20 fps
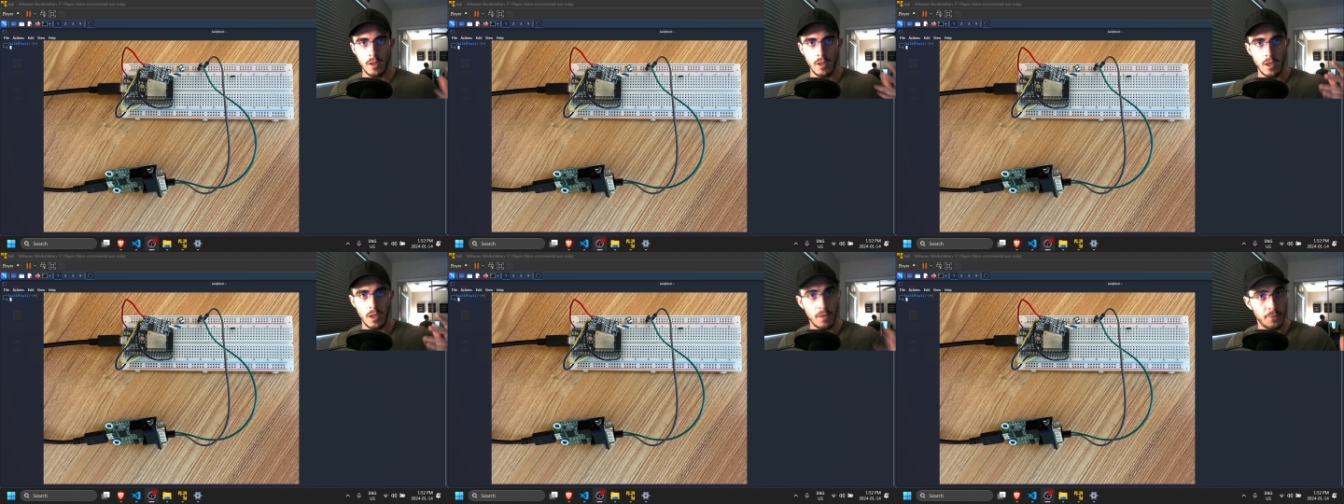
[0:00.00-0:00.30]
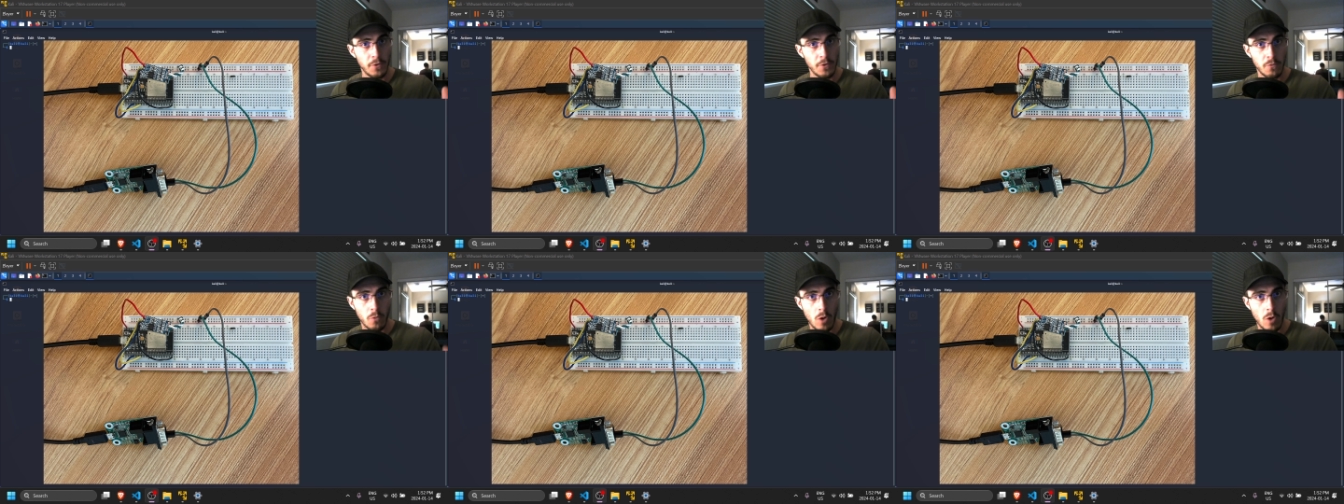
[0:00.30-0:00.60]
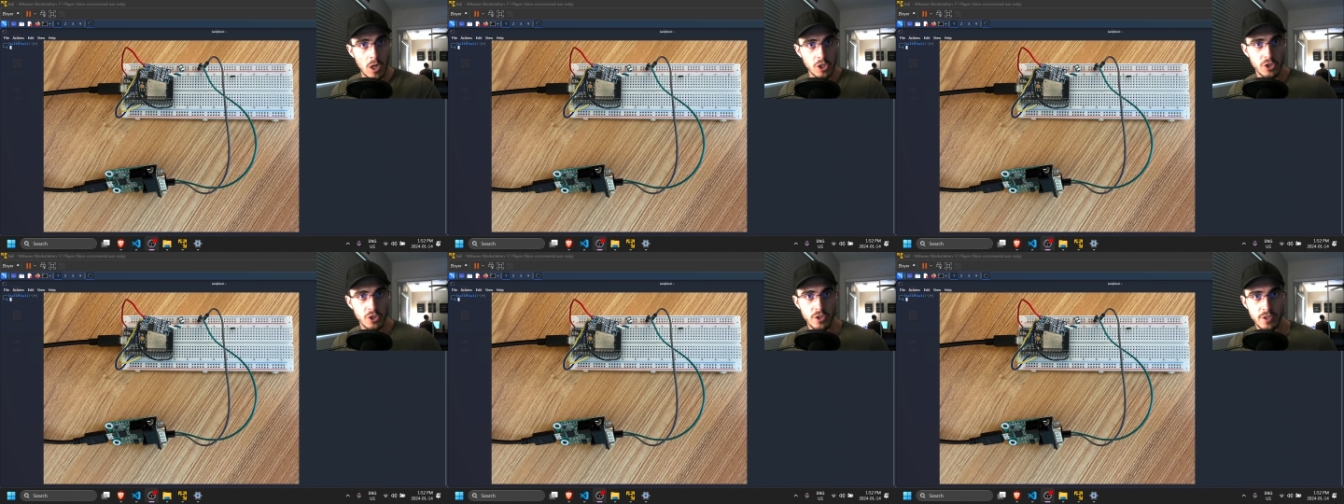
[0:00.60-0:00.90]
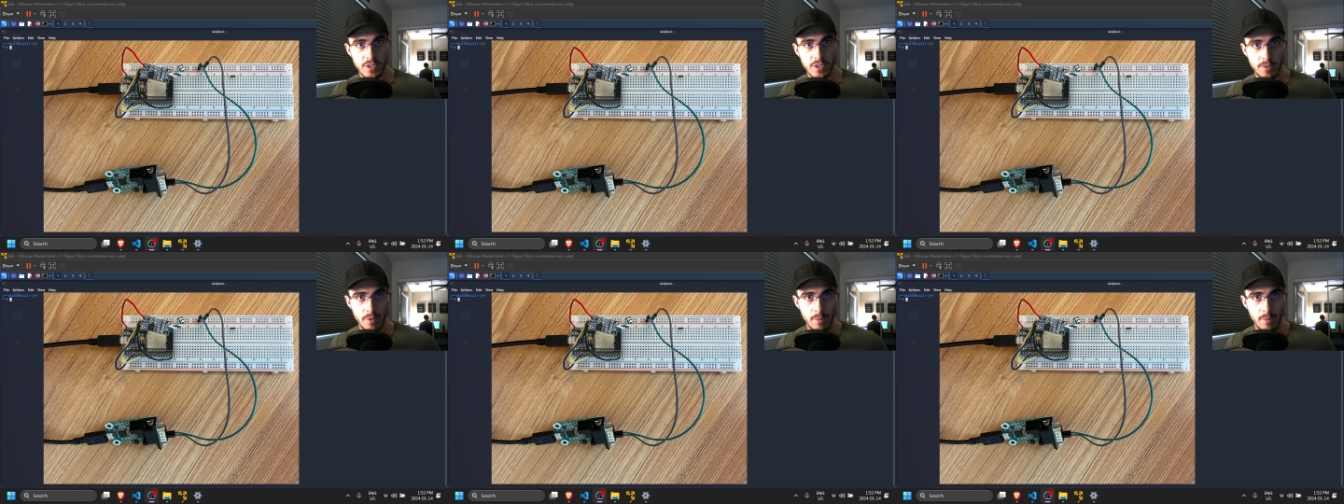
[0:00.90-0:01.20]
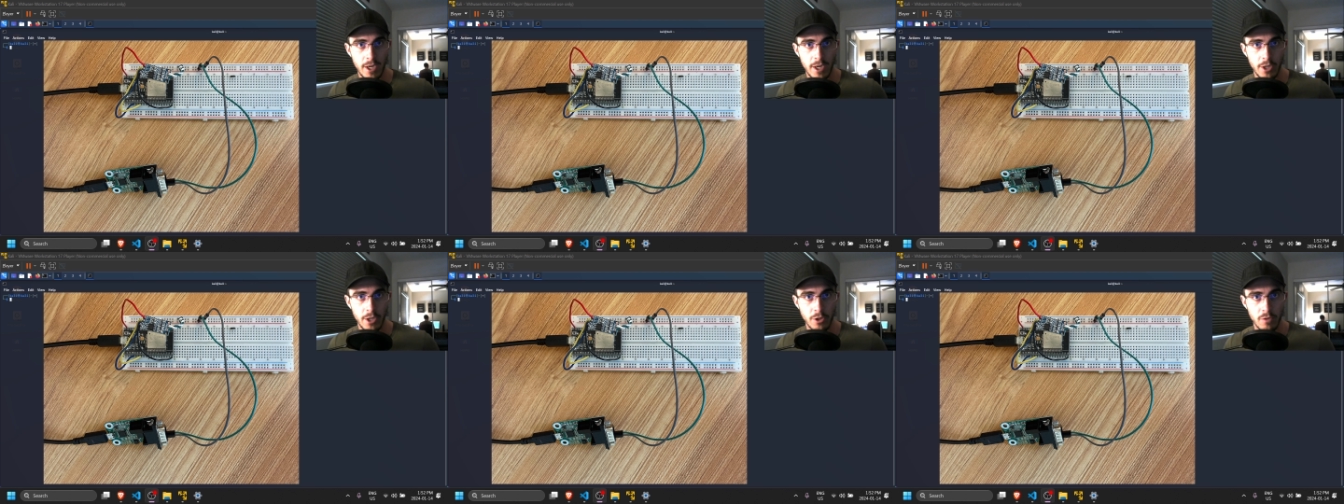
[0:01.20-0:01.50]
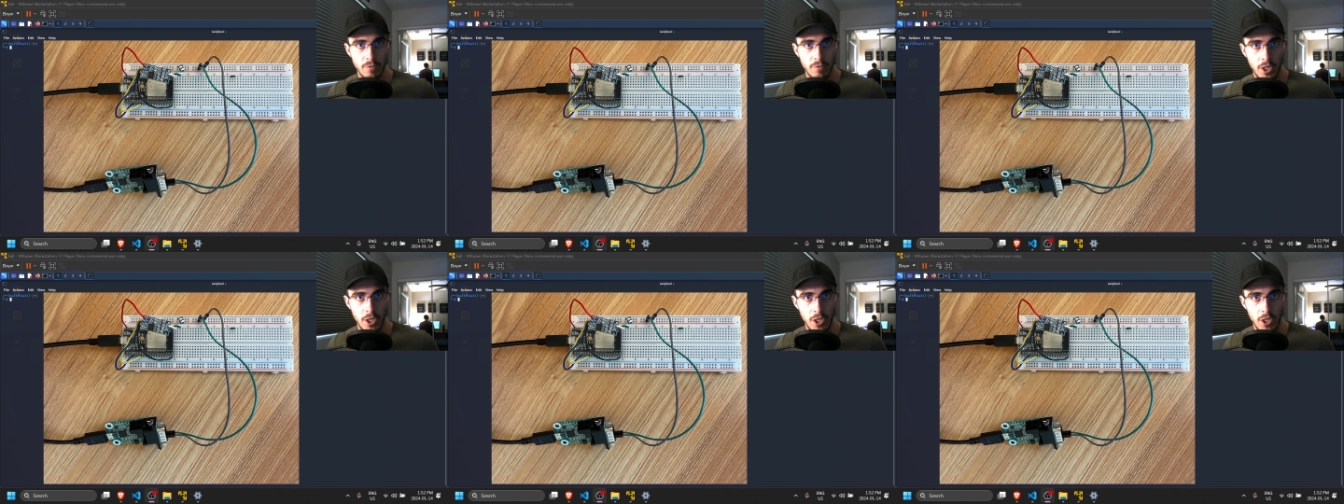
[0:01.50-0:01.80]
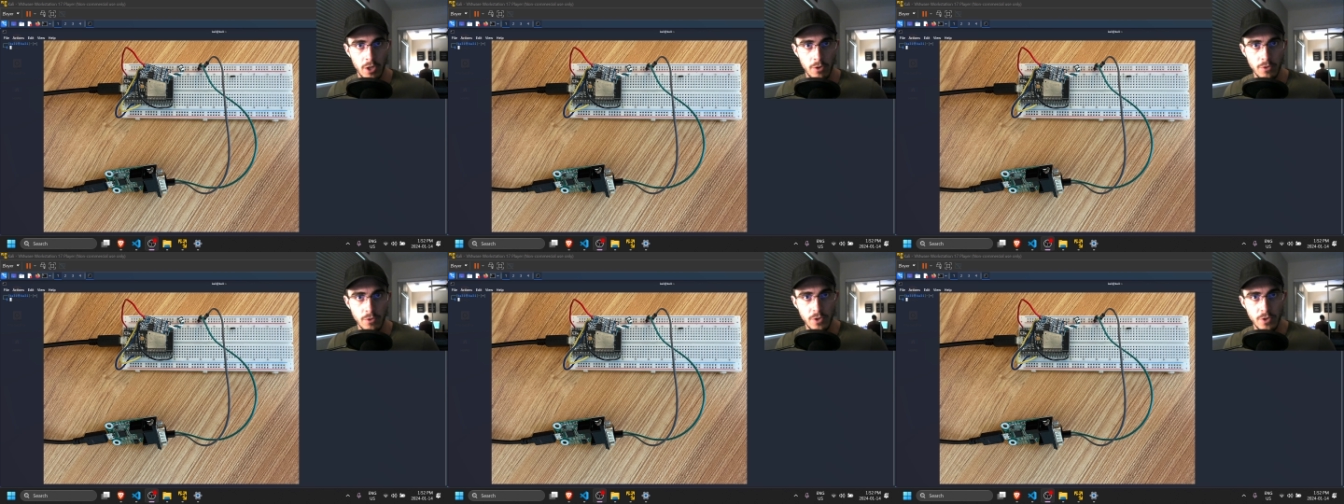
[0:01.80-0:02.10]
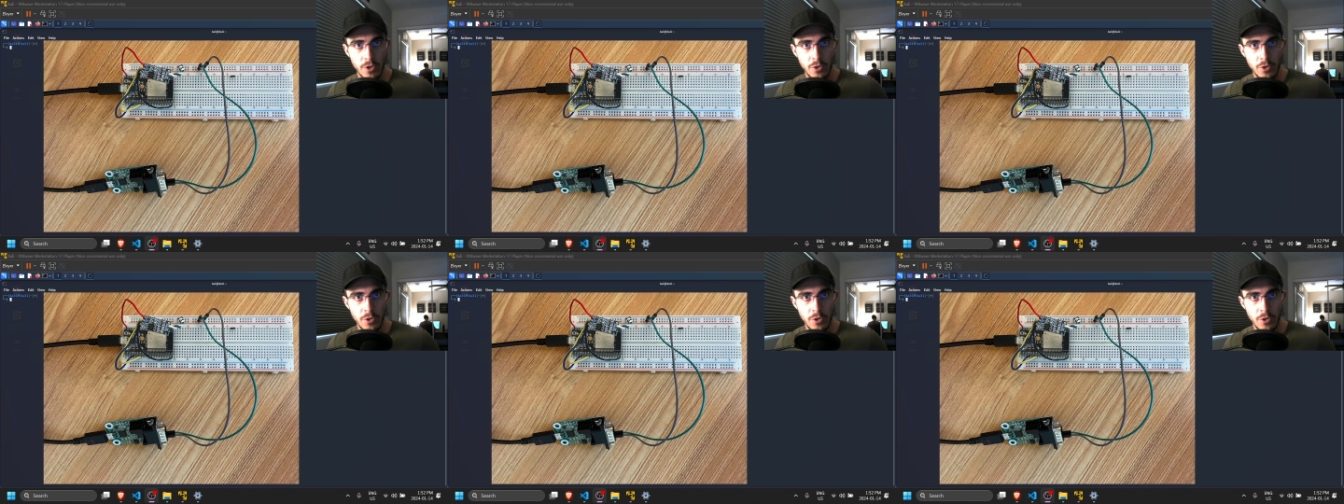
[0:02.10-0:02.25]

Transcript: If you've watched some of my other videos,